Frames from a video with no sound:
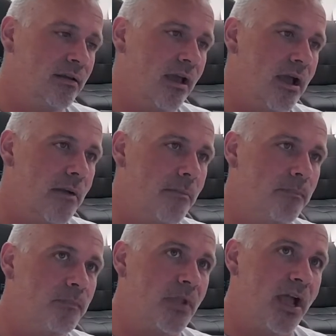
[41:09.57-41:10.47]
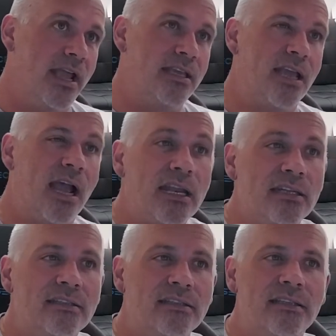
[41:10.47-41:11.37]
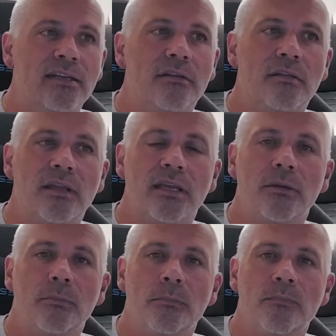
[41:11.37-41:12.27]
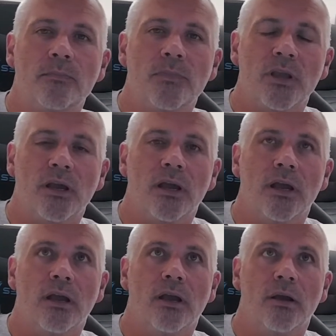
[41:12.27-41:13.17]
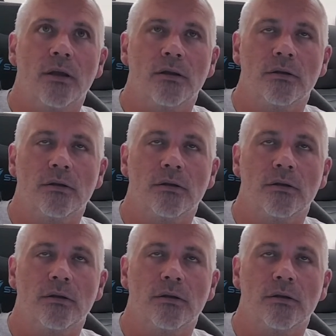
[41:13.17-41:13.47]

Um, I kind of did a thing uh,